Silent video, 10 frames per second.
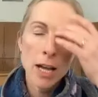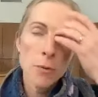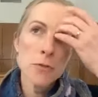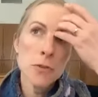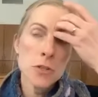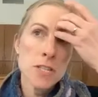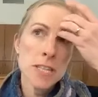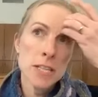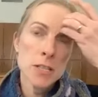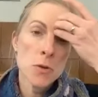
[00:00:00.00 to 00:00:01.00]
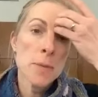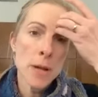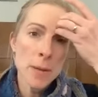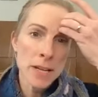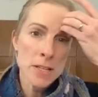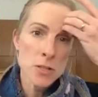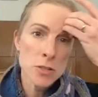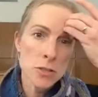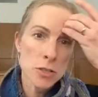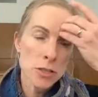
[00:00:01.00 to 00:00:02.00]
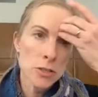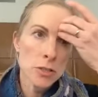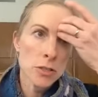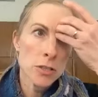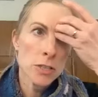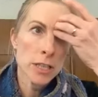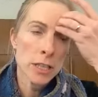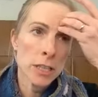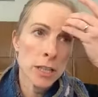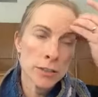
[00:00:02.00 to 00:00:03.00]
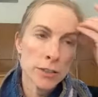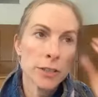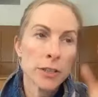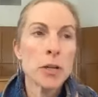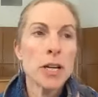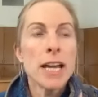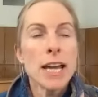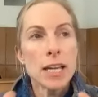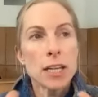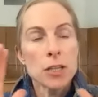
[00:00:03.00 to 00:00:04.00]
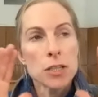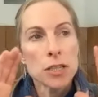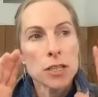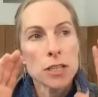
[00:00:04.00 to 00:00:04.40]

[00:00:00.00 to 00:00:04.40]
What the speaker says: I would first think, so I'm a master gardener in Colorado, and